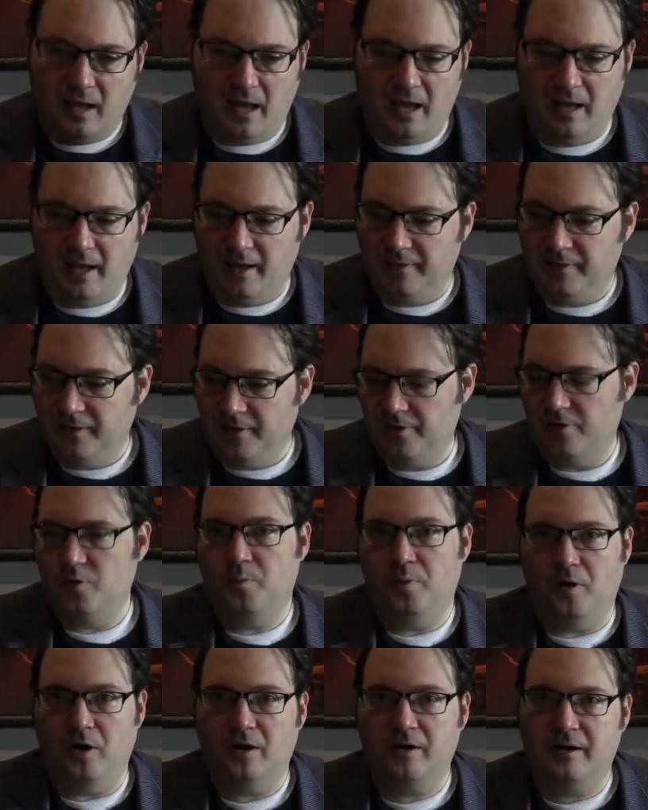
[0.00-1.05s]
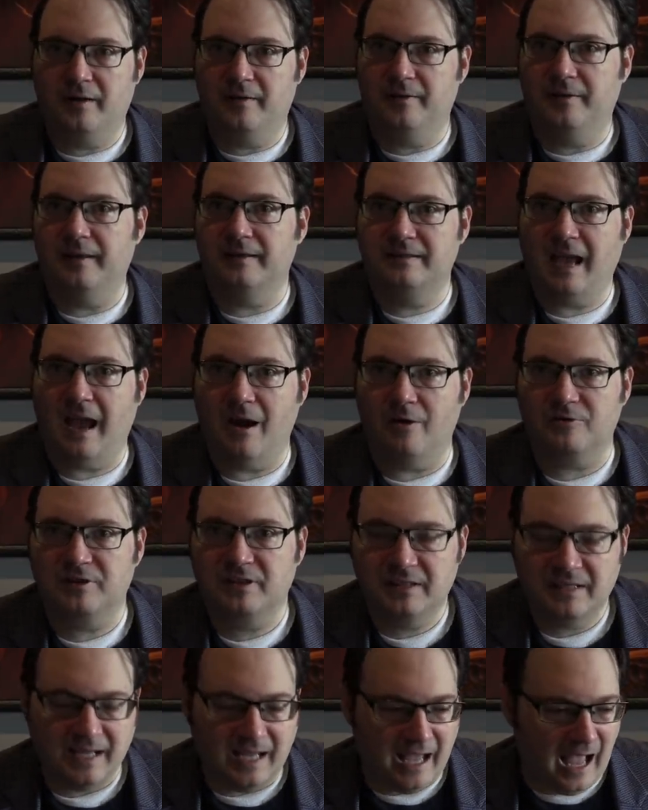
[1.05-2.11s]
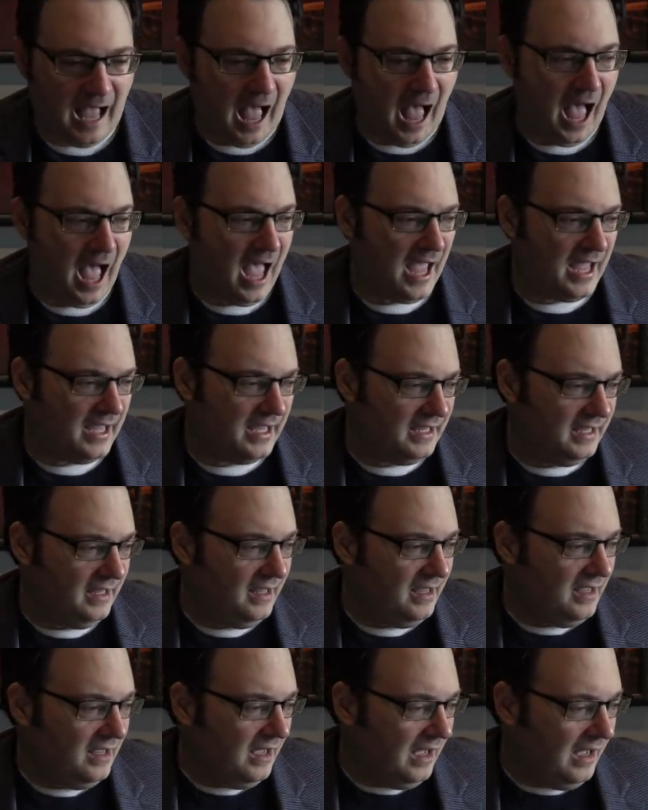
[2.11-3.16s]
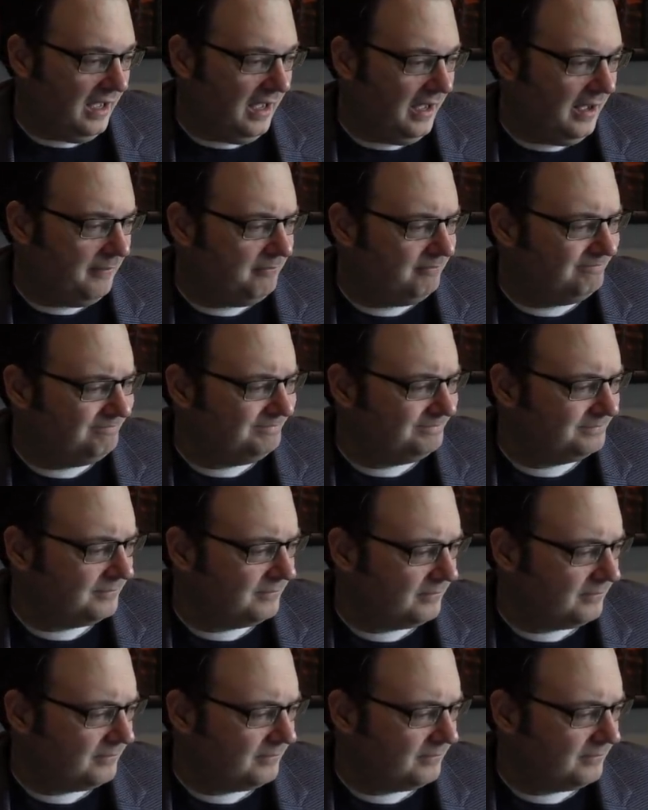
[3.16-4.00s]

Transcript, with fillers: uh, the new book that's out. I um,